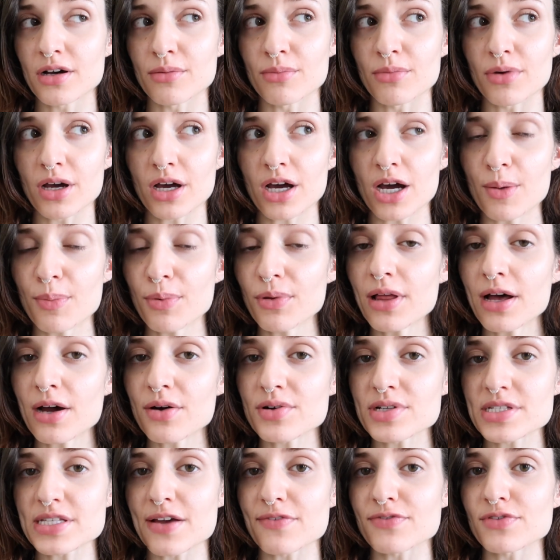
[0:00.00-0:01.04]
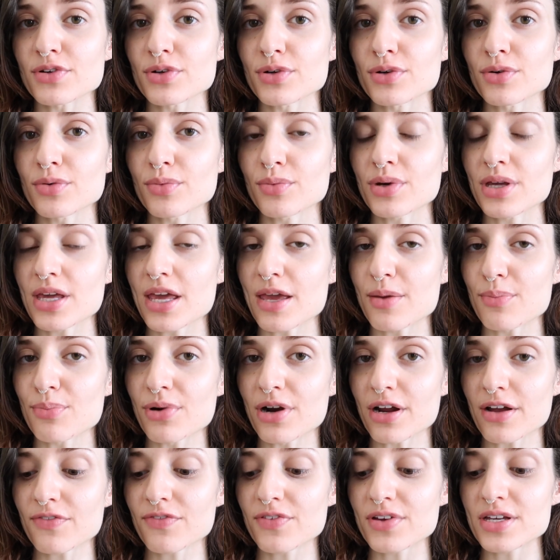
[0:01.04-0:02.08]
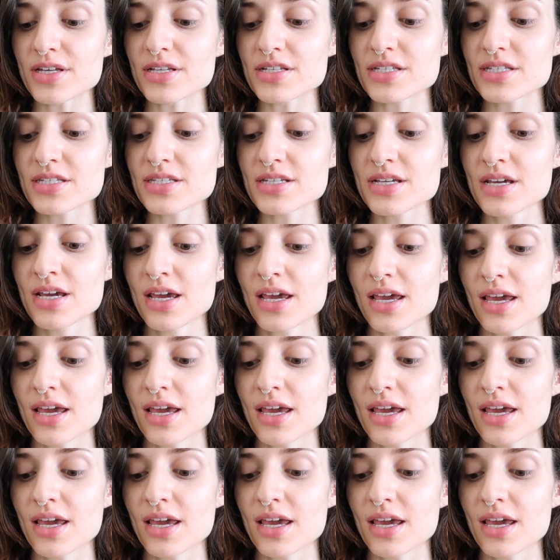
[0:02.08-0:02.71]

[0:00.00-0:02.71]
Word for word: a couple hours after we ate breakfast,